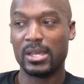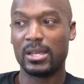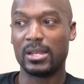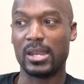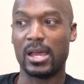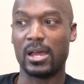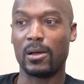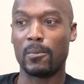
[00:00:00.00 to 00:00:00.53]

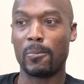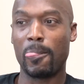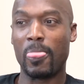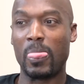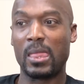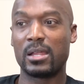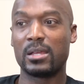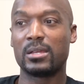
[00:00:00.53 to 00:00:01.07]
Now,
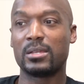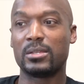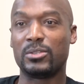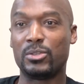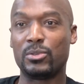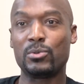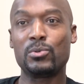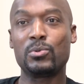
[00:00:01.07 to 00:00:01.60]

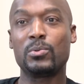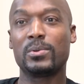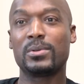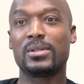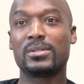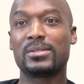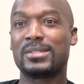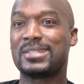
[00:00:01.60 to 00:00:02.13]

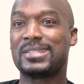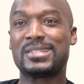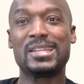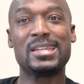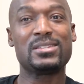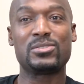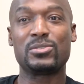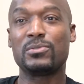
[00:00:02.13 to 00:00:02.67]

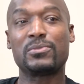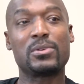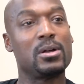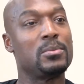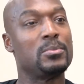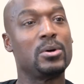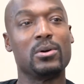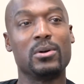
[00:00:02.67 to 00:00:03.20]
since you've
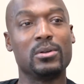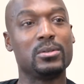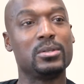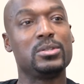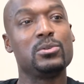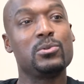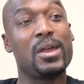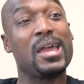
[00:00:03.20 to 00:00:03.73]
come on,
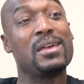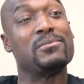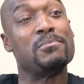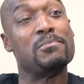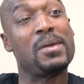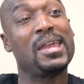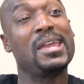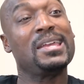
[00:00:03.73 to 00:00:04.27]
you have
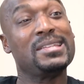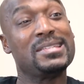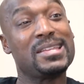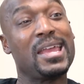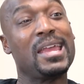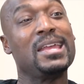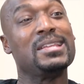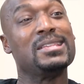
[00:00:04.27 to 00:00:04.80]

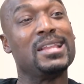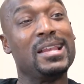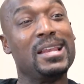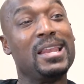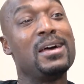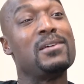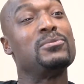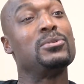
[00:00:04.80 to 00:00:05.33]
maintained the
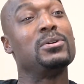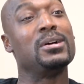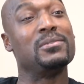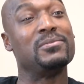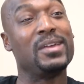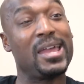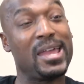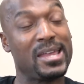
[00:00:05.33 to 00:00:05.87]
level of
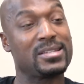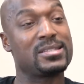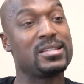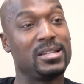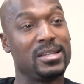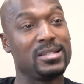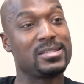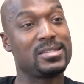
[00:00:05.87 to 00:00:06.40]

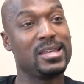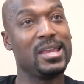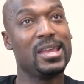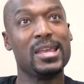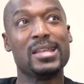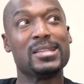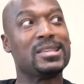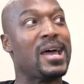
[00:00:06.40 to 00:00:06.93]
excellence, the